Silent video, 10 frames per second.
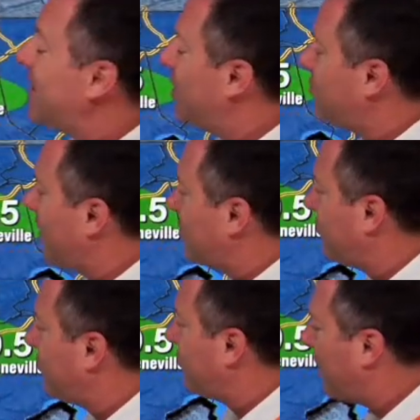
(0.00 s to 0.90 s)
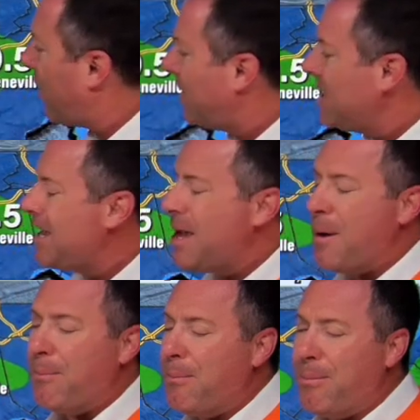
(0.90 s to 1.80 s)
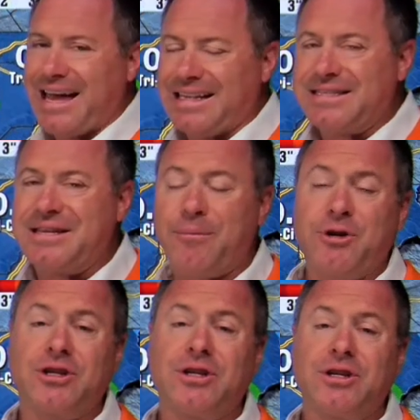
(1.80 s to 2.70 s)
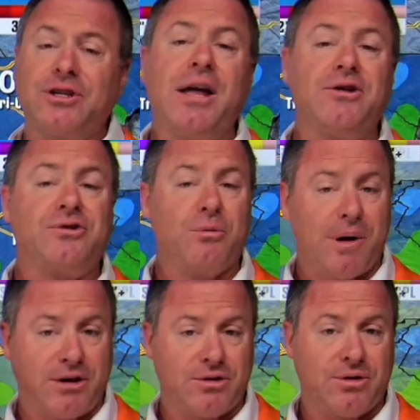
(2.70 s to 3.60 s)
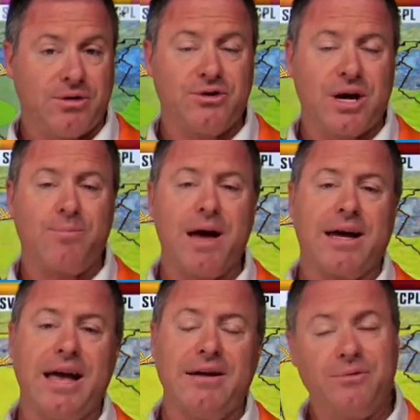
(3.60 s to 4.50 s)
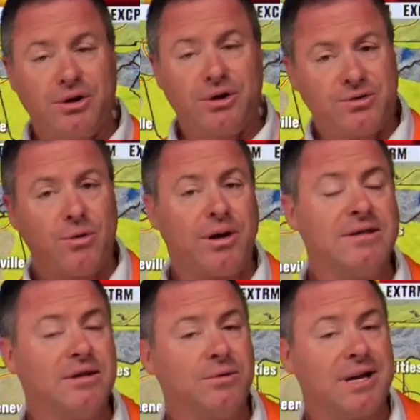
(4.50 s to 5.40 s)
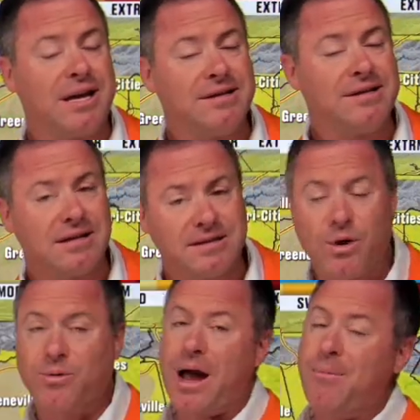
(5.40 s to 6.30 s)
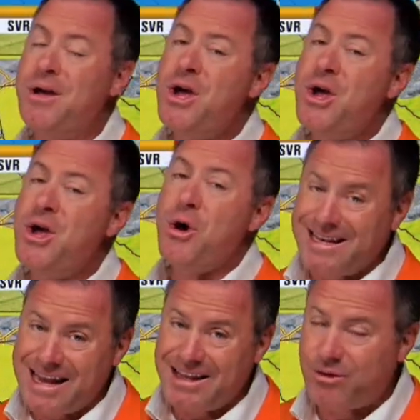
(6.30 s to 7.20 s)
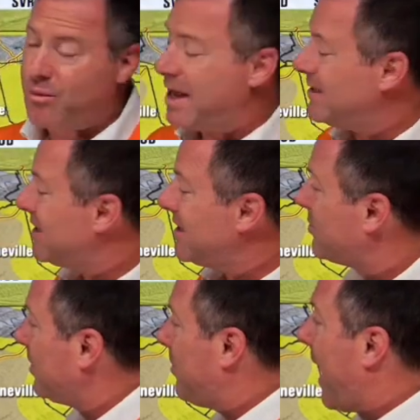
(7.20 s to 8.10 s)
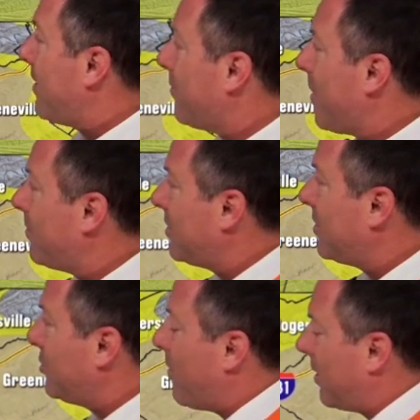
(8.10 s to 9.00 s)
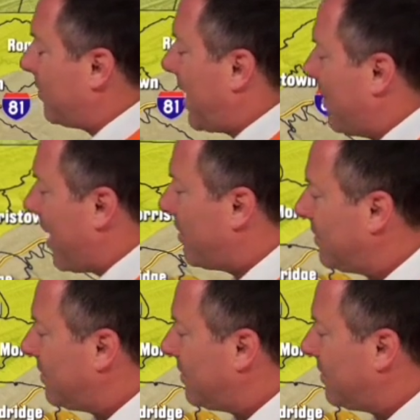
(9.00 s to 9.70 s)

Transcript: day stretch of rainfall. But again, subject to change, so make sure you check back in. You can do so easily with the East Tennessee Weather app. We need the rain desperately bad. Remember, the drought monitor came out